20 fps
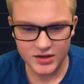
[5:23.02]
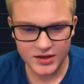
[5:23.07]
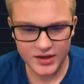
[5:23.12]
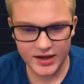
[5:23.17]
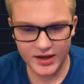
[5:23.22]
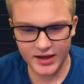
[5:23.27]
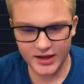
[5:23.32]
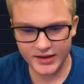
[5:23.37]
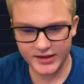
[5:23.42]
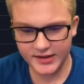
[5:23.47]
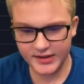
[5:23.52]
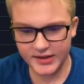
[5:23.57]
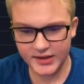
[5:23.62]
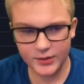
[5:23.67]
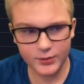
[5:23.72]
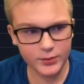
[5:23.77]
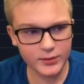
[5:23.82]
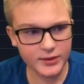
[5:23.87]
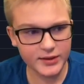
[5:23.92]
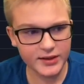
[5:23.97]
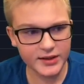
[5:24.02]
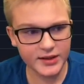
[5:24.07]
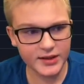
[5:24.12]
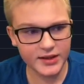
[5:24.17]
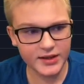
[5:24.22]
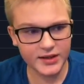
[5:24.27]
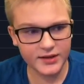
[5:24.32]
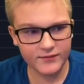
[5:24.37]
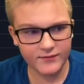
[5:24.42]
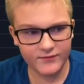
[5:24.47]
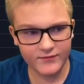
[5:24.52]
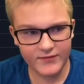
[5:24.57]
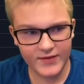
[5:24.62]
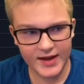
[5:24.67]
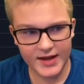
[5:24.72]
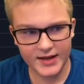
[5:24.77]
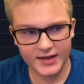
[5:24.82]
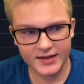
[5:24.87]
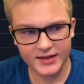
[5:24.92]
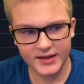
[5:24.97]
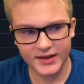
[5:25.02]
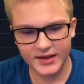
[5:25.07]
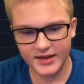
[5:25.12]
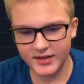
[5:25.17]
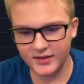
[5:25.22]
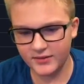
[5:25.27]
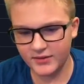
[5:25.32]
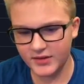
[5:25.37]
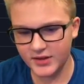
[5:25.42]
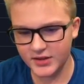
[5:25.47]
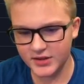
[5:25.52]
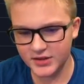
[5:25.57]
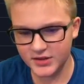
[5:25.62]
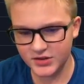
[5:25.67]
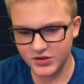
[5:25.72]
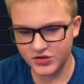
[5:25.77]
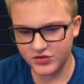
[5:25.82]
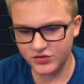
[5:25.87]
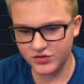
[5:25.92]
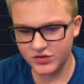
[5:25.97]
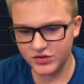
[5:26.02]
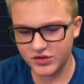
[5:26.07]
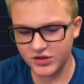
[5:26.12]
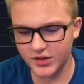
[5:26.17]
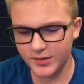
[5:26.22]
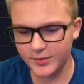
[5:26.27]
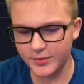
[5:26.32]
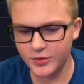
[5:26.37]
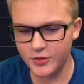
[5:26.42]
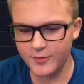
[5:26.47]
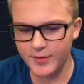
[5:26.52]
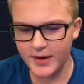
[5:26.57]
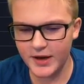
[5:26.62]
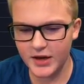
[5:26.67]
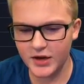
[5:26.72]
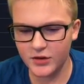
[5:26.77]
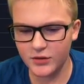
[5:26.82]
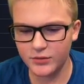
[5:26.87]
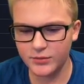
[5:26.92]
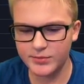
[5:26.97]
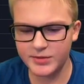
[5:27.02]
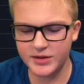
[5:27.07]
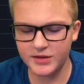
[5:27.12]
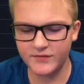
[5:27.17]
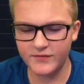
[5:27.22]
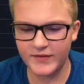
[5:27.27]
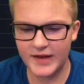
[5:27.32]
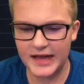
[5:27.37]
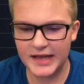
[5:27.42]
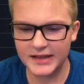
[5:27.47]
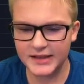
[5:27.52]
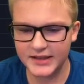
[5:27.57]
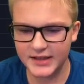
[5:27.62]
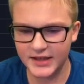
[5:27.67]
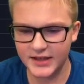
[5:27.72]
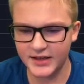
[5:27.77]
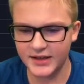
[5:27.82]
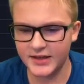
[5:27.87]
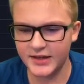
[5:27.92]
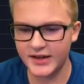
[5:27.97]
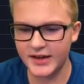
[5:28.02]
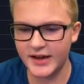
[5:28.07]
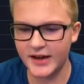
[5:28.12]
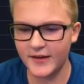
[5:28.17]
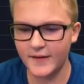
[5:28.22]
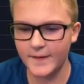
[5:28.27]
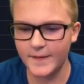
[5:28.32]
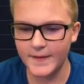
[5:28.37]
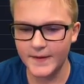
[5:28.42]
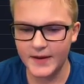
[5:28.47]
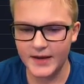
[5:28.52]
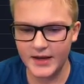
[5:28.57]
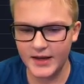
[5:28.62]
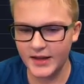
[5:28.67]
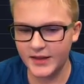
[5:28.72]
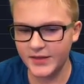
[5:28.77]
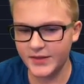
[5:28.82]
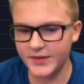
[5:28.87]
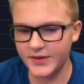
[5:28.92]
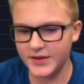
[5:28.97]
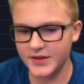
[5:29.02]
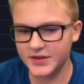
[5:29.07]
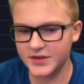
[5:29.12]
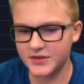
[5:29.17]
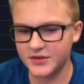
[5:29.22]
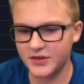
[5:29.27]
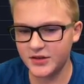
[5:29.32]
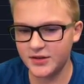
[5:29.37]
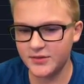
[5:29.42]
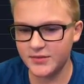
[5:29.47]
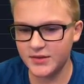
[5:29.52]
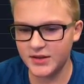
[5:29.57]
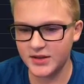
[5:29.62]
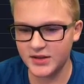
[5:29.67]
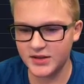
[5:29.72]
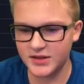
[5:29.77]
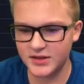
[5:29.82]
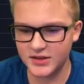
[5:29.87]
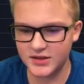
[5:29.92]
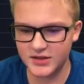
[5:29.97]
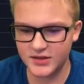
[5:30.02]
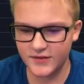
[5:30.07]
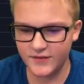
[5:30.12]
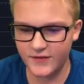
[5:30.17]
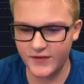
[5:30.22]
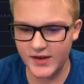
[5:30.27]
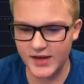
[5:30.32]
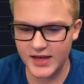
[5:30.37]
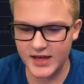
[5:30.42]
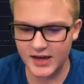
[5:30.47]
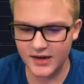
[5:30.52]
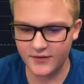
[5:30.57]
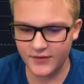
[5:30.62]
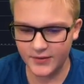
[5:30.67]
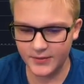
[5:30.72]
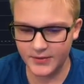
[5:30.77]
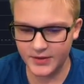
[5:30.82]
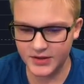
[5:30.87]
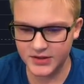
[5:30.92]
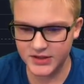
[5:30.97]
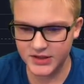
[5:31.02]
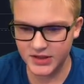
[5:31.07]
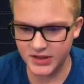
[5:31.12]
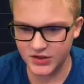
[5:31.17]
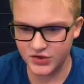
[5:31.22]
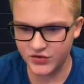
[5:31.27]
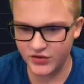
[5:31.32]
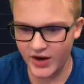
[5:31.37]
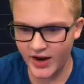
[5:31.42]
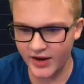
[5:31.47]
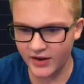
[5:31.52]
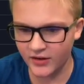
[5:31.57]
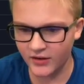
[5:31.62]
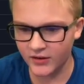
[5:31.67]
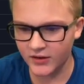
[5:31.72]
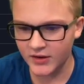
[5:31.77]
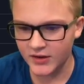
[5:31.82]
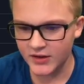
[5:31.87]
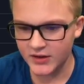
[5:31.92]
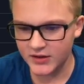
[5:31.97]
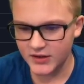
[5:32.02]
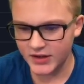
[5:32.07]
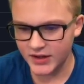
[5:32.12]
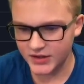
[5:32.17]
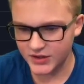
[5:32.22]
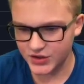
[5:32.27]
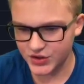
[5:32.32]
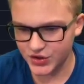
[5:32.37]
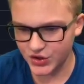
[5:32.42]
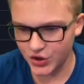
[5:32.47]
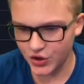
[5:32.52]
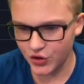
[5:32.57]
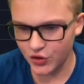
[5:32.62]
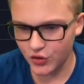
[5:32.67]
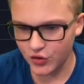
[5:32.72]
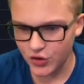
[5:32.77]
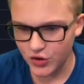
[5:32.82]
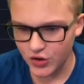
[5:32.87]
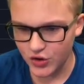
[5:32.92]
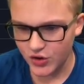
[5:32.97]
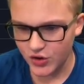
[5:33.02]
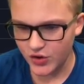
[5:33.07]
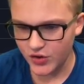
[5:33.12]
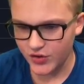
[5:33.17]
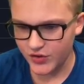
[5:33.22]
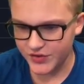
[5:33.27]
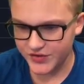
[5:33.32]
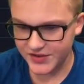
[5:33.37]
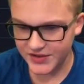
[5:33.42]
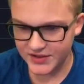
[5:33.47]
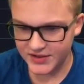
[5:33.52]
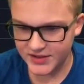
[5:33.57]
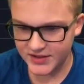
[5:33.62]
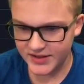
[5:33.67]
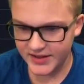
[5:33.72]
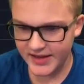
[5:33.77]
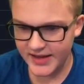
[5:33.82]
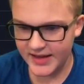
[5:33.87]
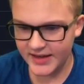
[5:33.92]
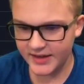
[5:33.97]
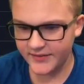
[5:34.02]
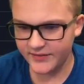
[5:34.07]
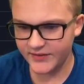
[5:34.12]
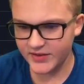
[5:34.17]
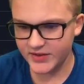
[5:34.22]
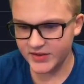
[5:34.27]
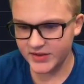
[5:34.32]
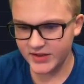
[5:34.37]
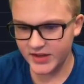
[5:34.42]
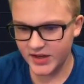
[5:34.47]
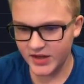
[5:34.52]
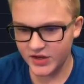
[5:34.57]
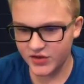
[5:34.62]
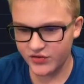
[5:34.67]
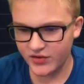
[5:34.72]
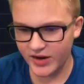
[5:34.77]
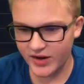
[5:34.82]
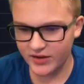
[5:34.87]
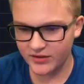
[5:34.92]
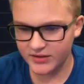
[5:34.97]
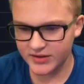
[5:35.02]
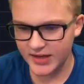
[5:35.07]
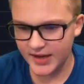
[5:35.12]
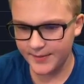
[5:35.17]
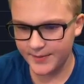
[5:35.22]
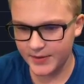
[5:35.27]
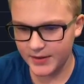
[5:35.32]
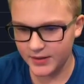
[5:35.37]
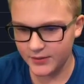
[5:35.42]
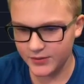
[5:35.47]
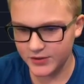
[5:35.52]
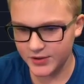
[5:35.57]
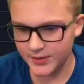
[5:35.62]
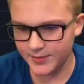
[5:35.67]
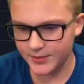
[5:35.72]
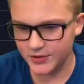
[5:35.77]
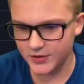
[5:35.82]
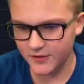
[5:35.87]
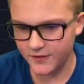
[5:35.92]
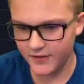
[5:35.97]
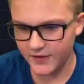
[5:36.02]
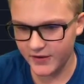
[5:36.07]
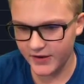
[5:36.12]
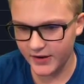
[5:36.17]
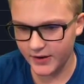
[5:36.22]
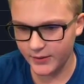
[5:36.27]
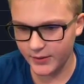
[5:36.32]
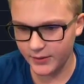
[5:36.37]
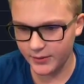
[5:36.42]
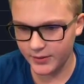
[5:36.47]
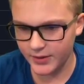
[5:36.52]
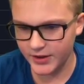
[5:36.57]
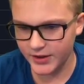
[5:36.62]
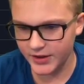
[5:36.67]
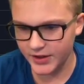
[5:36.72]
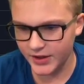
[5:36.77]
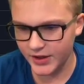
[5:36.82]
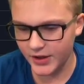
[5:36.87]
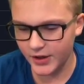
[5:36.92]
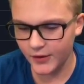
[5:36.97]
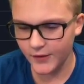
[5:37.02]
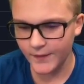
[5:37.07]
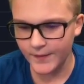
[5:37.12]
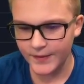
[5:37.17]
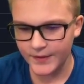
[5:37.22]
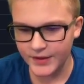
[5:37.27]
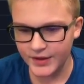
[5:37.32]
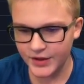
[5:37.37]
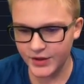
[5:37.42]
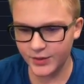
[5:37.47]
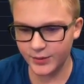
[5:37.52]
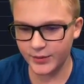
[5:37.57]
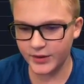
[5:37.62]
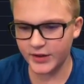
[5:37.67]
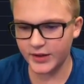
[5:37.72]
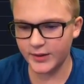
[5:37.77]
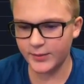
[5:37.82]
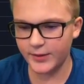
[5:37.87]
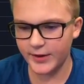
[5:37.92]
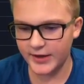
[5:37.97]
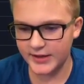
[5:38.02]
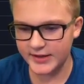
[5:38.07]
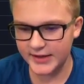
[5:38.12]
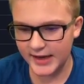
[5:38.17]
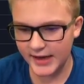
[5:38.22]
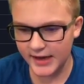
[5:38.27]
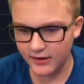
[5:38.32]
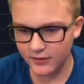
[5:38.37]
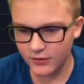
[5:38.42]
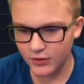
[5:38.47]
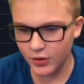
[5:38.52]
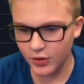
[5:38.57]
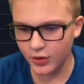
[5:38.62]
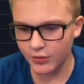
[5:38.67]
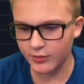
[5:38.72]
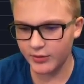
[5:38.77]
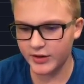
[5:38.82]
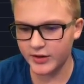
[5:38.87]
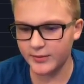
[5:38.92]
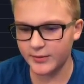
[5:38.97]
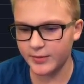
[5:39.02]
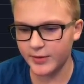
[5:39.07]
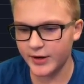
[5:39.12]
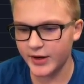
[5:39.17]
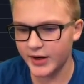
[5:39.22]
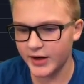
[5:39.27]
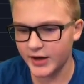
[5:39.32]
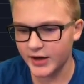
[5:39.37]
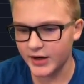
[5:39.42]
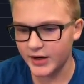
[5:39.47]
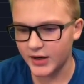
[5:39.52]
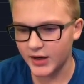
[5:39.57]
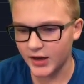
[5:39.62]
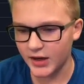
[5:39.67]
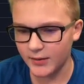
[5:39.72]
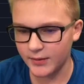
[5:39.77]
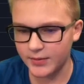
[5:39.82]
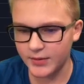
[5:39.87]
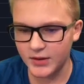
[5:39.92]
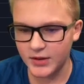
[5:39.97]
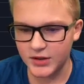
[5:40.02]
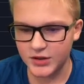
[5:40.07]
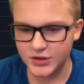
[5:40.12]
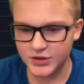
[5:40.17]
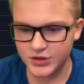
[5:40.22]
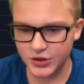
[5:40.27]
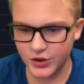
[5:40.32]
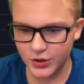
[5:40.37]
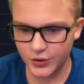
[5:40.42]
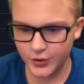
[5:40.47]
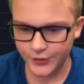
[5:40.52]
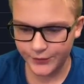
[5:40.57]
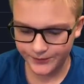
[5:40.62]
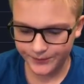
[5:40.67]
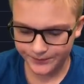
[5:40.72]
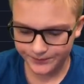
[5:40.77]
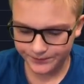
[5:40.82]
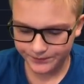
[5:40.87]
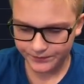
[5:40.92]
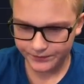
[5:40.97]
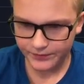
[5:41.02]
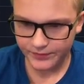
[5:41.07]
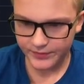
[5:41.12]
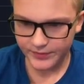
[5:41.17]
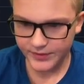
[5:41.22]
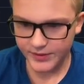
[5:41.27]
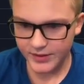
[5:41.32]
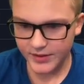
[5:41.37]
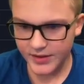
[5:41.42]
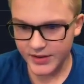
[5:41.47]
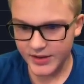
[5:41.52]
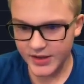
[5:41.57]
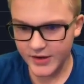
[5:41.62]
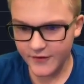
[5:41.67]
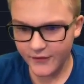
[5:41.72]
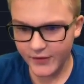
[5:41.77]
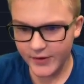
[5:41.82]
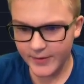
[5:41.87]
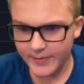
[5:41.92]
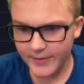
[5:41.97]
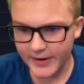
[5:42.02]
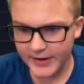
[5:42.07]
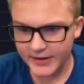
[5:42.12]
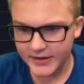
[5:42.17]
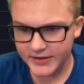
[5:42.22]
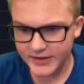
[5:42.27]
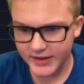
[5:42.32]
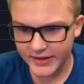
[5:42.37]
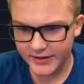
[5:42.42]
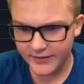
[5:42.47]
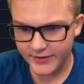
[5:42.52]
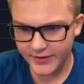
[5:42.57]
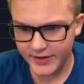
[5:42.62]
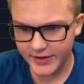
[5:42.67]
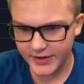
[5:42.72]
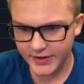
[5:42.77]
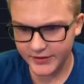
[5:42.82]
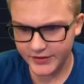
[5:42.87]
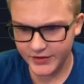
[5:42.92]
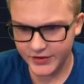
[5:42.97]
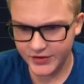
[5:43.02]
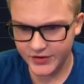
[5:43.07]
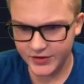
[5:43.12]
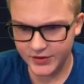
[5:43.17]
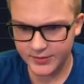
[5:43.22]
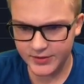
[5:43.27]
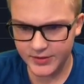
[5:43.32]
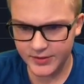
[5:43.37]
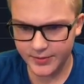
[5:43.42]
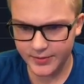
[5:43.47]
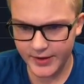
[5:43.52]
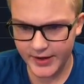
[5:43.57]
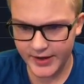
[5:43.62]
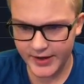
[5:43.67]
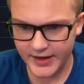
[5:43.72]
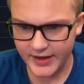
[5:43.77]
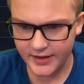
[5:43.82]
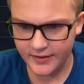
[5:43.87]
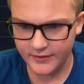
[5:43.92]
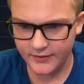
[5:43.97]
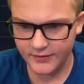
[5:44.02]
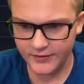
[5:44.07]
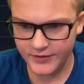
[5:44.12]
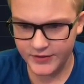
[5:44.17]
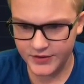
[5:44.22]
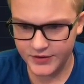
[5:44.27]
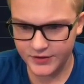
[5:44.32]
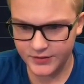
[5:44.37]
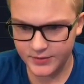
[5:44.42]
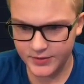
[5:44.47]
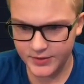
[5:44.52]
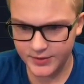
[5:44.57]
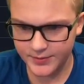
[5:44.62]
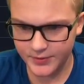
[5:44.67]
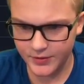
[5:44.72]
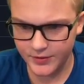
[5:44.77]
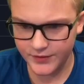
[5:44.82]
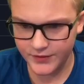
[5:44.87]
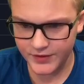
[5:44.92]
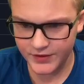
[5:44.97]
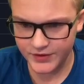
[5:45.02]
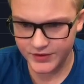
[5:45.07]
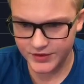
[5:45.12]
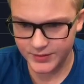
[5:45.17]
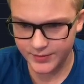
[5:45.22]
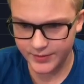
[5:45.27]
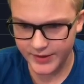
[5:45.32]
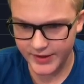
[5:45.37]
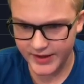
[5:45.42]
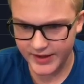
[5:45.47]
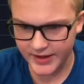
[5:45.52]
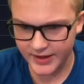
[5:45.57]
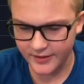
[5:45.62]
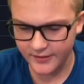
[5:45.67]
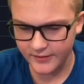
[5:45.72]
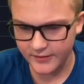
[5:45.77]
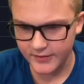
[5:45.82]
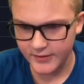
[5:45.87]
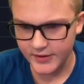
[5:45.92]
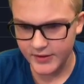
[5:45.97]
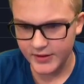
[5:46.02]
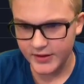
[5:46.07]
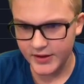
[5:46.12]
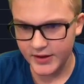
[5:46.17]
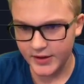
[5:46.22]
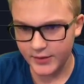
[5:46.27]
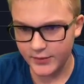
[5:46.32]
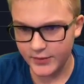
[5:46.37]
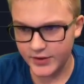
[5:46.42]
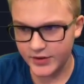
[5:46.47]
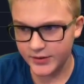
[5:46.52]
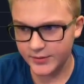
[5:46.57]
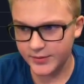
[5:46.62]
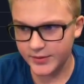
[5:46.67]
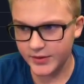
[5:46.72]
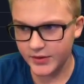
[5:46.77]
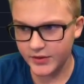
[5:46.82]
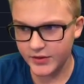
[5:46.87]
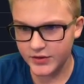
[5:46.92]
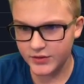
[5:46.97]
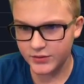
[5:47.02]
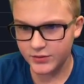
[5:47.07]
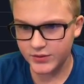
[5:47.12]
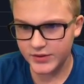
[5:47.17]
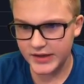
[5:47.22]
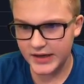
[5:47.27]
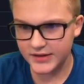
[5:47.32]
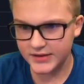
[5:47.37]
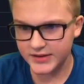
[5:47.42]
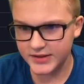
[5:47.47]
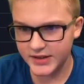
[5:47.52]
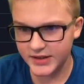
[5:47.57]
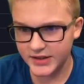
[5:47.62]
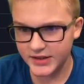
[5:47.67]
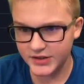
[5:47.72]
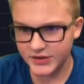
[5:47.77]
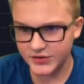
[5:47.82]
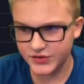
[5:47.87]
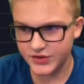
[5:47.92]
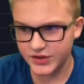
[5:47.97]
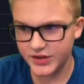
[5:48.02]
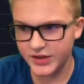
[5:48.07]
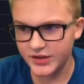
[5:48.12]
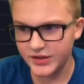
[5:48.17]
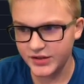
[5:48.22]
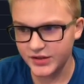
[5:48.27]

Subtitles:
And it would this W pattern would be invalidated now, and this could mean that this is a fake out from the ascending triangle. And so since the end of this ascending triangle is happening, we're supposed to figure out where we're gonna go. Either we're gonna break down or we're gonna break up. So if we break this line right here, this could be the breakout. This could be the proof that there's a breakout, and we could be going to 1,800.